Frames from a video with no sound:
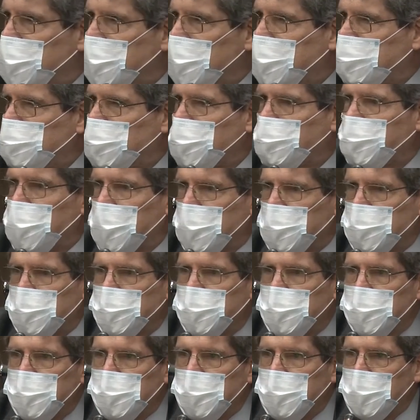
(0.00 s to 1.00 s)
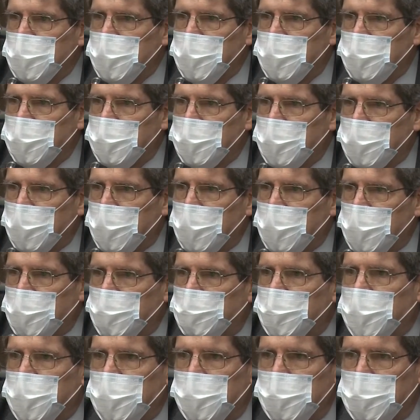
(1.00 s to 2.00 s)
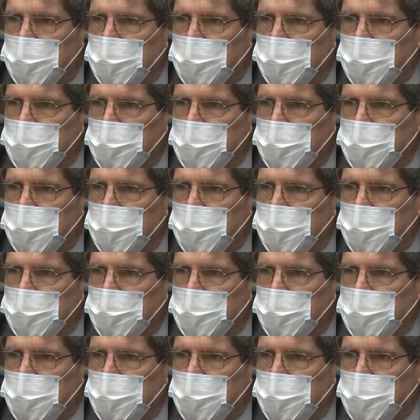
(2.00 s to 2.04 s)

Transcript: counterparts in the economy,